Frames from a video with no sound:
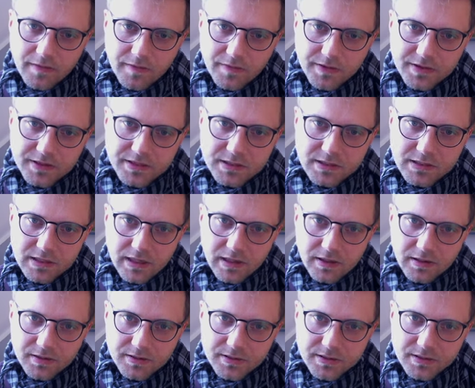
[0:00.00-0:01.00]
these
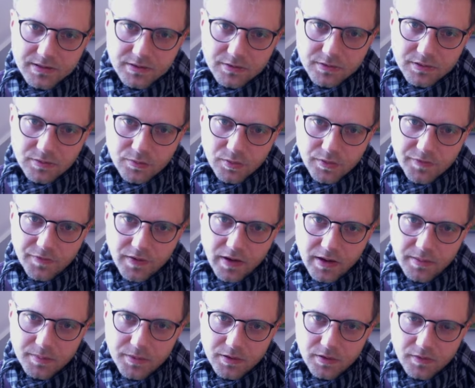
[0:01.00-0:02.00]
cells, so the
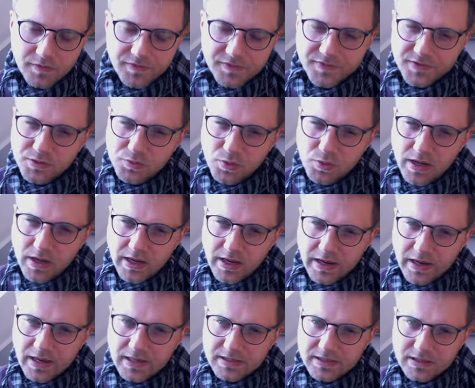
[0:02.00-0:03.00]
refinement of 3 I
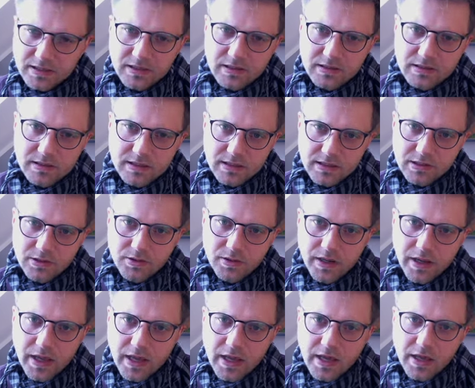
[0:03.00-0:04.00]
guess it is here,
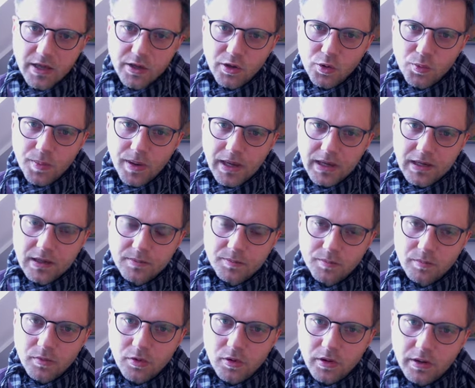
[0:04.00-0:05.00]
you make it
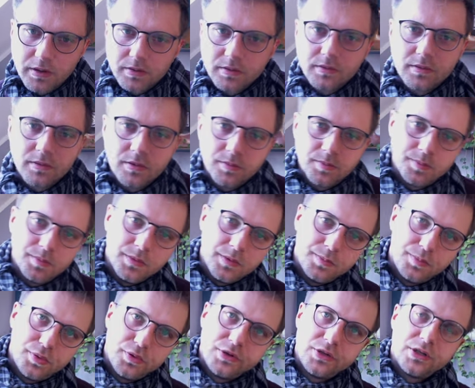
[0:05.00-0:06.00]
more, you, you
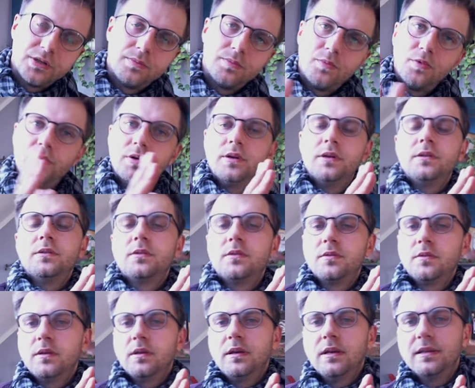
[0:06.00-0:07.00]
push it more into
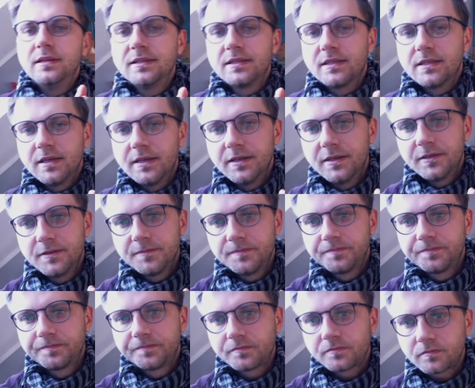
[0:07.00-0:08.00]
the inside,
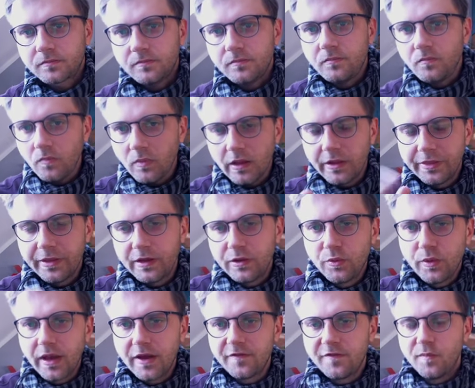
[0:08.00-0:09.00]
that you
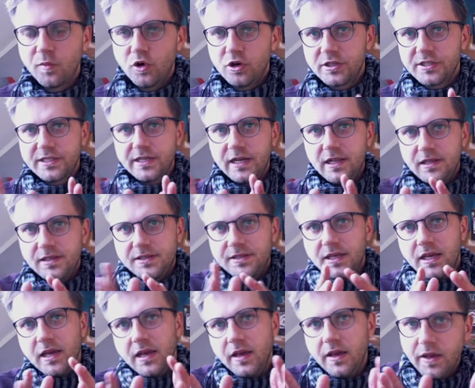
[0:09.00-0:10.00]
have more cells
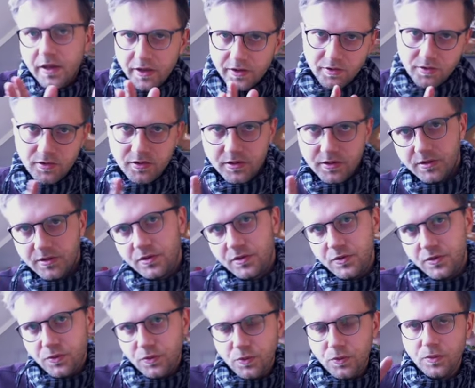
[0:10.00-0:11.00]
in order
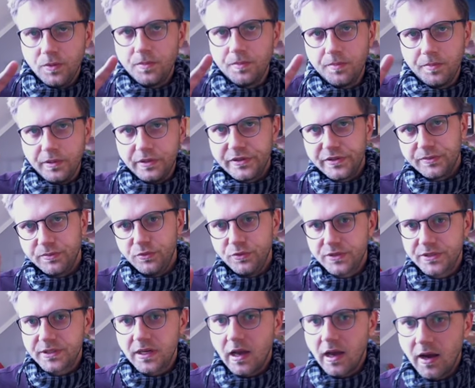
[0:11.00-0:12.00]
to be
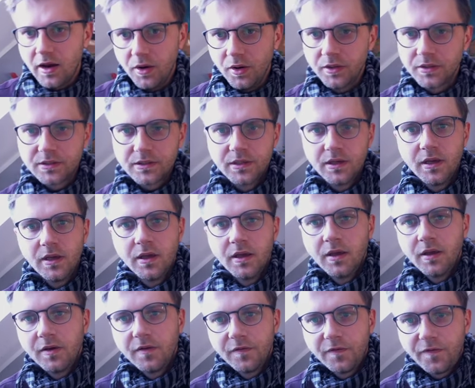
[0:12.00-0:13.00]
smoothed out
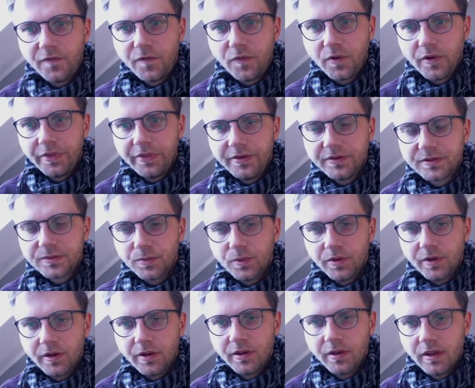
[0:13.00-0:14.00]
for this one.